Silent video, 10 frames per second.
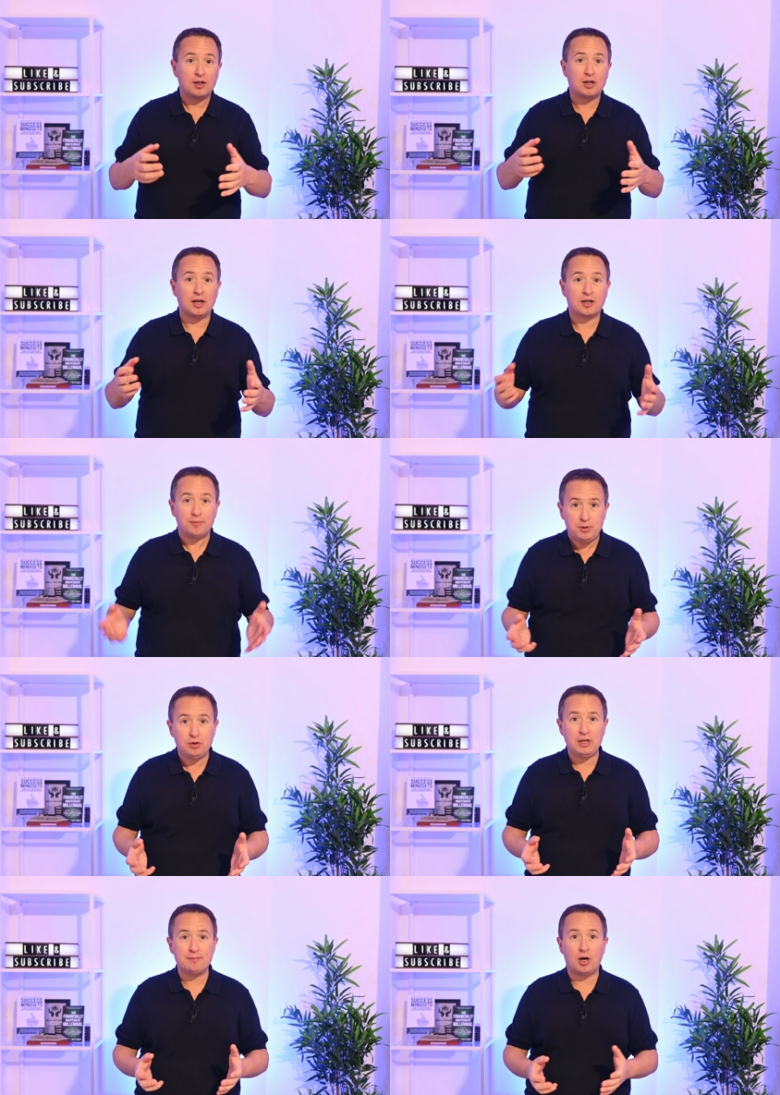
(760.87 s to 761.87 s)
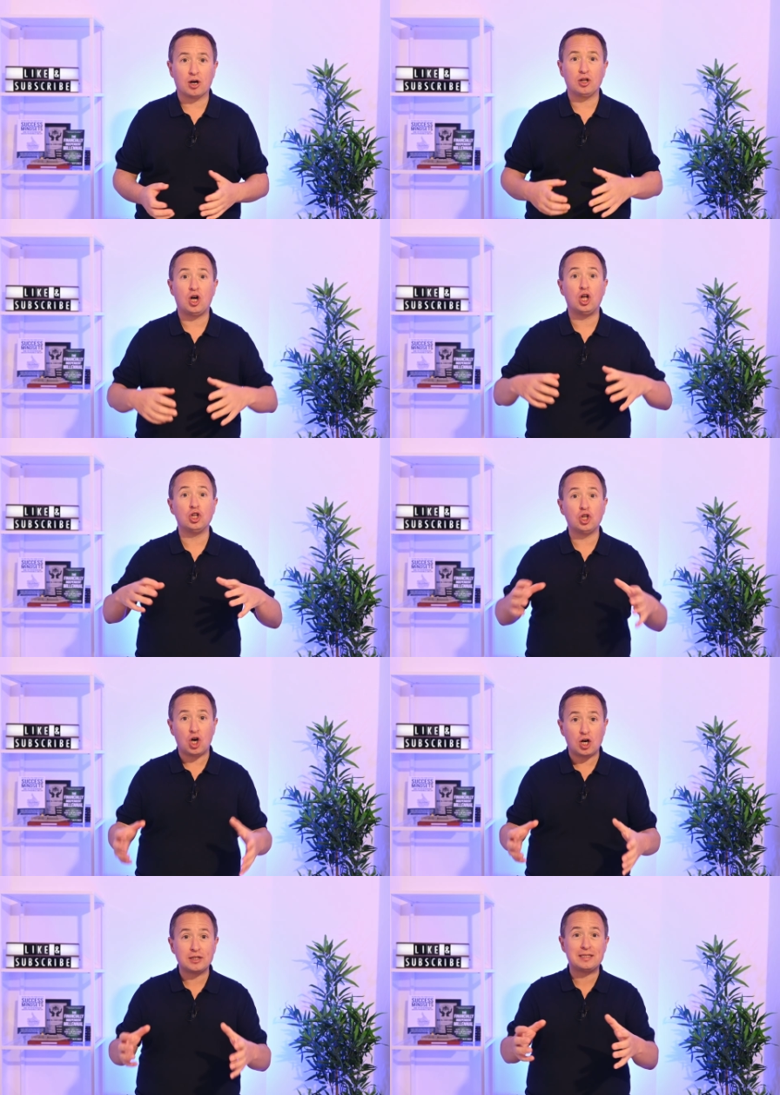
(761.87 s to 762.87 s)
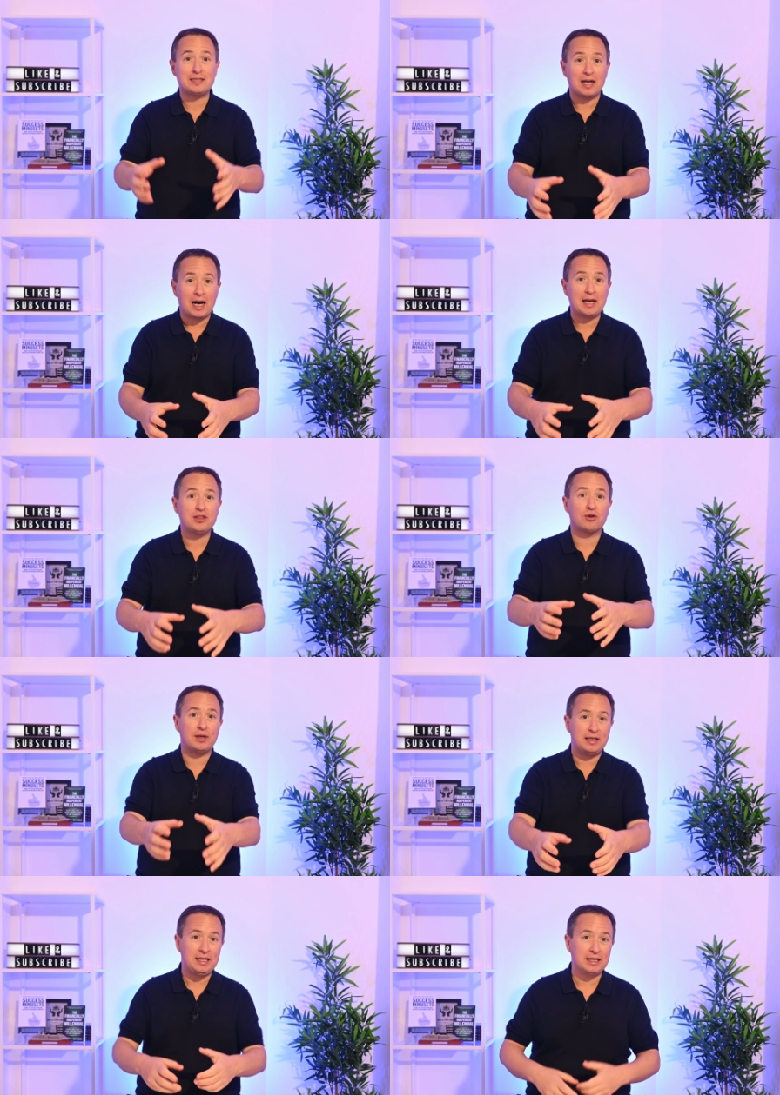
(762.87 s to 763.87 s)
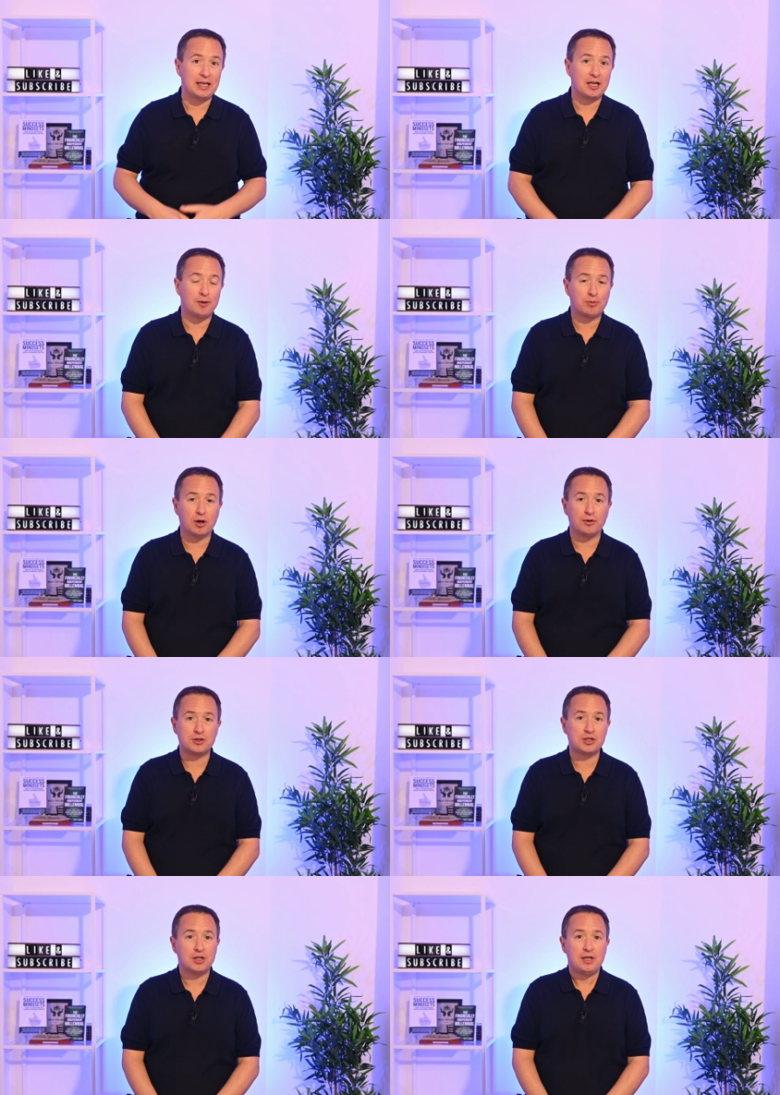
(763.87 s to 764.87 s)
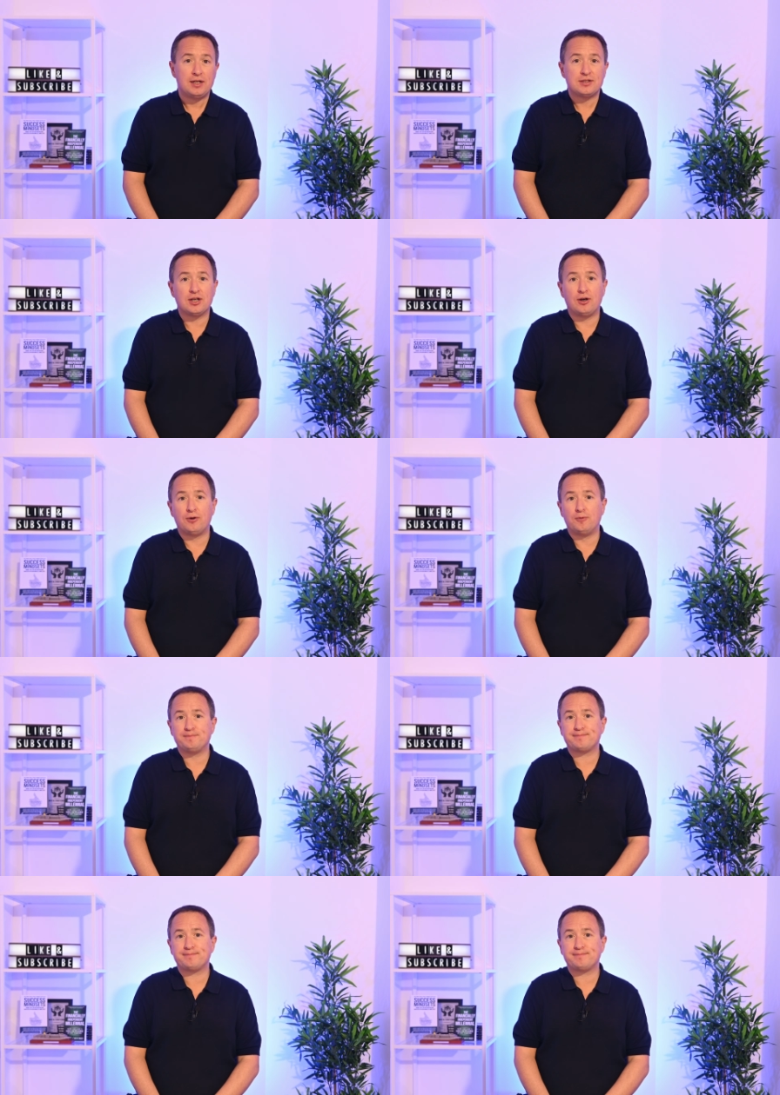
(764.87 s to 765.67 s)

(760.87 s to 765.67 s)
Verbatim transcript: uh, computing model alongside their annealing approach. So